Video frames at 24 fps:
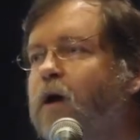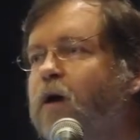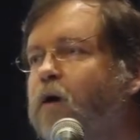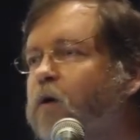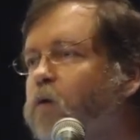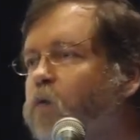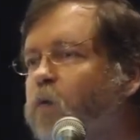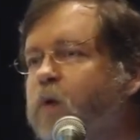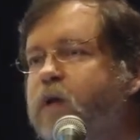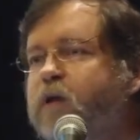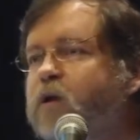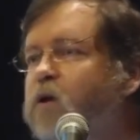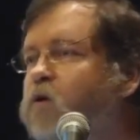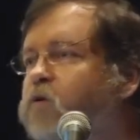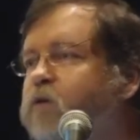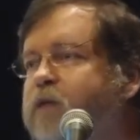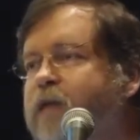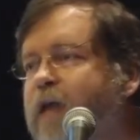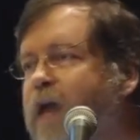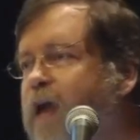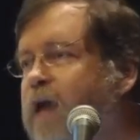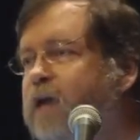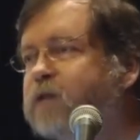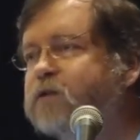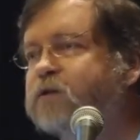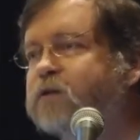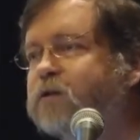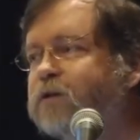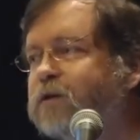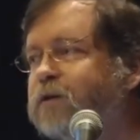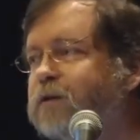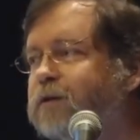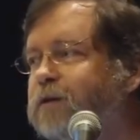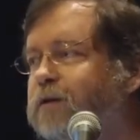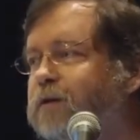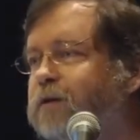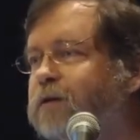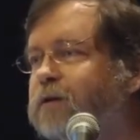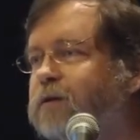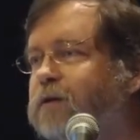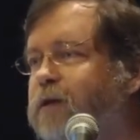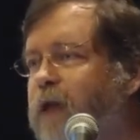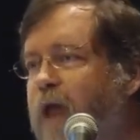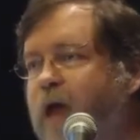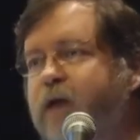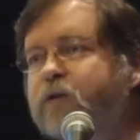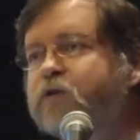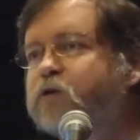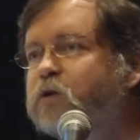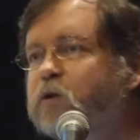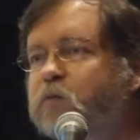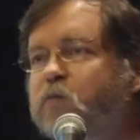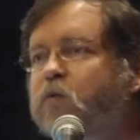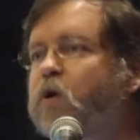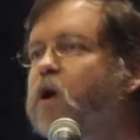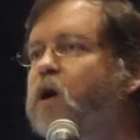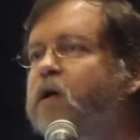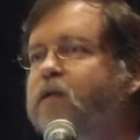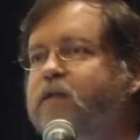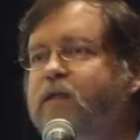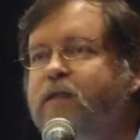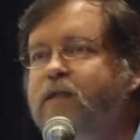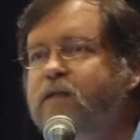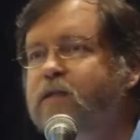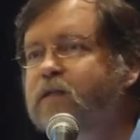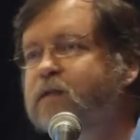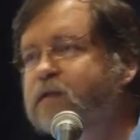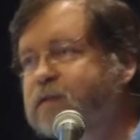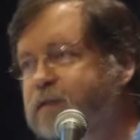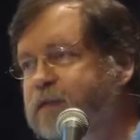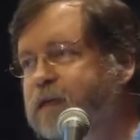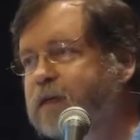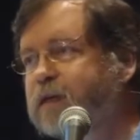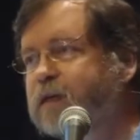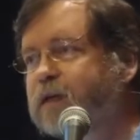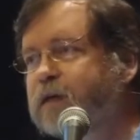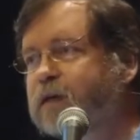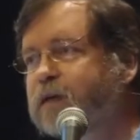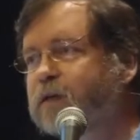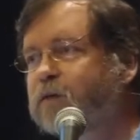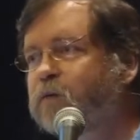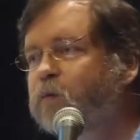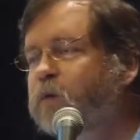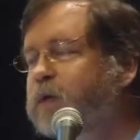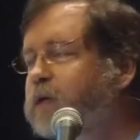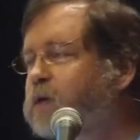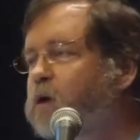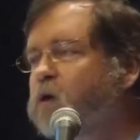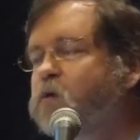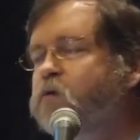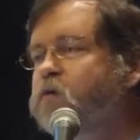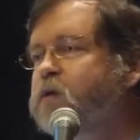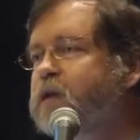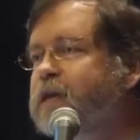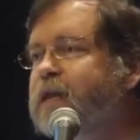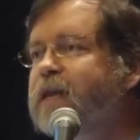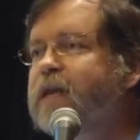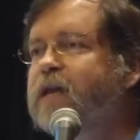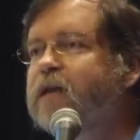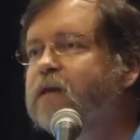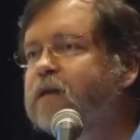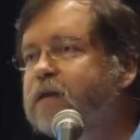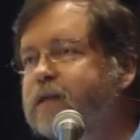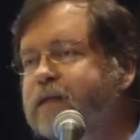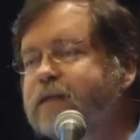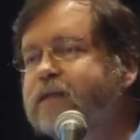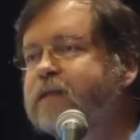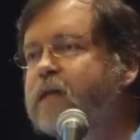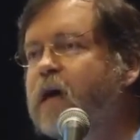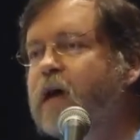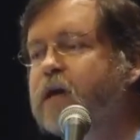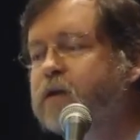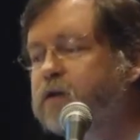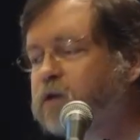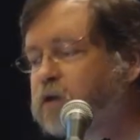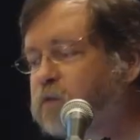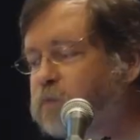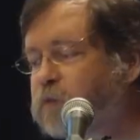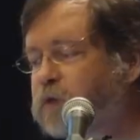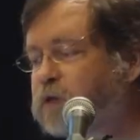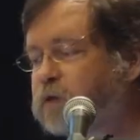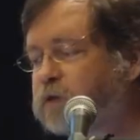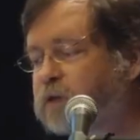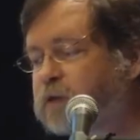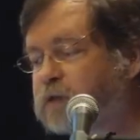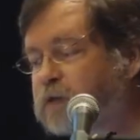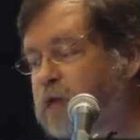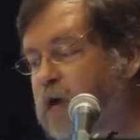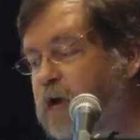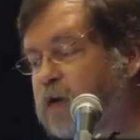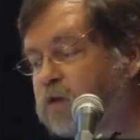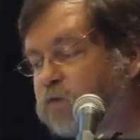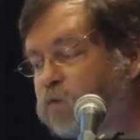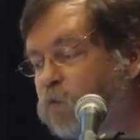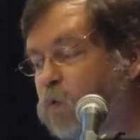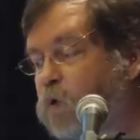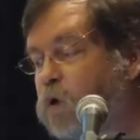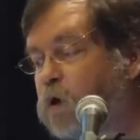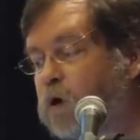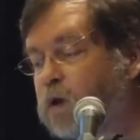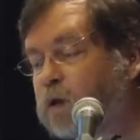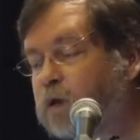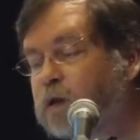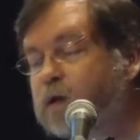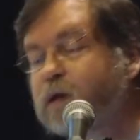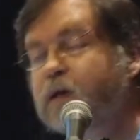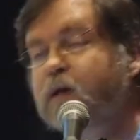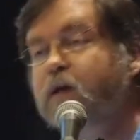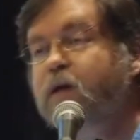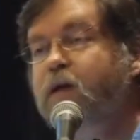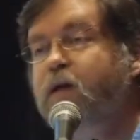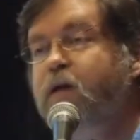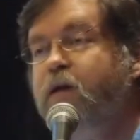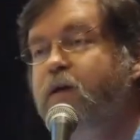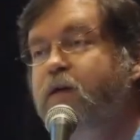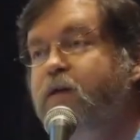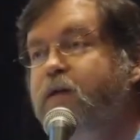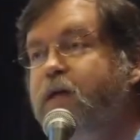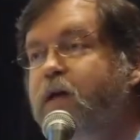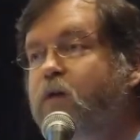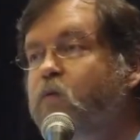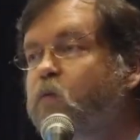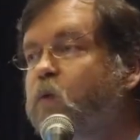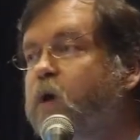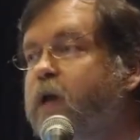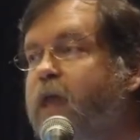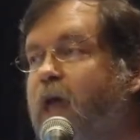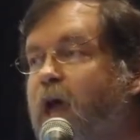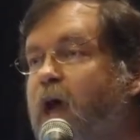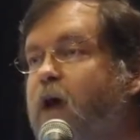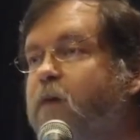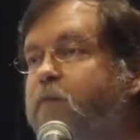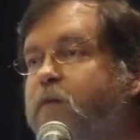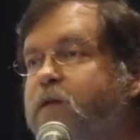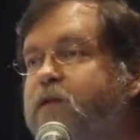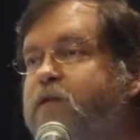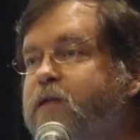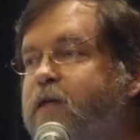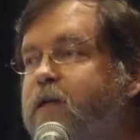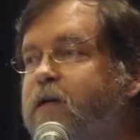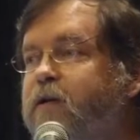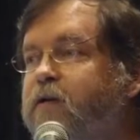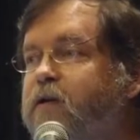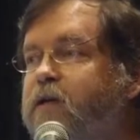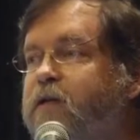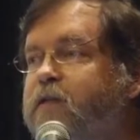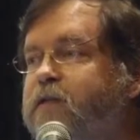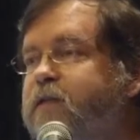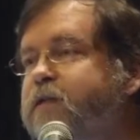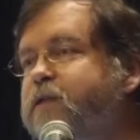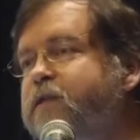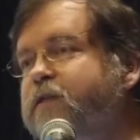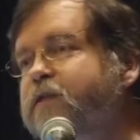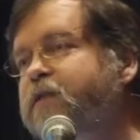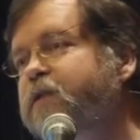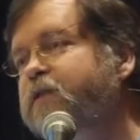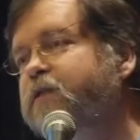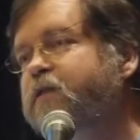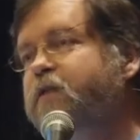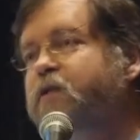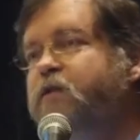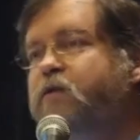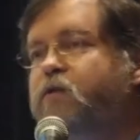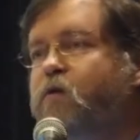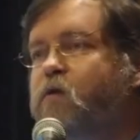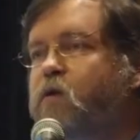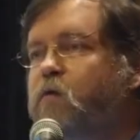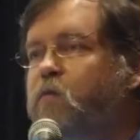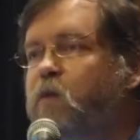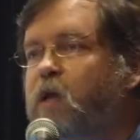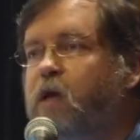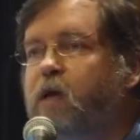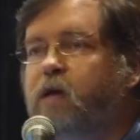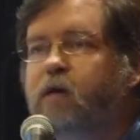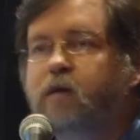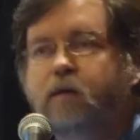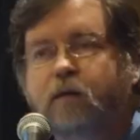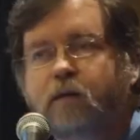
We know the answer. Natural processes did it. We don't need a designer to build this kind of wall. That what happens here is this is just the storm line.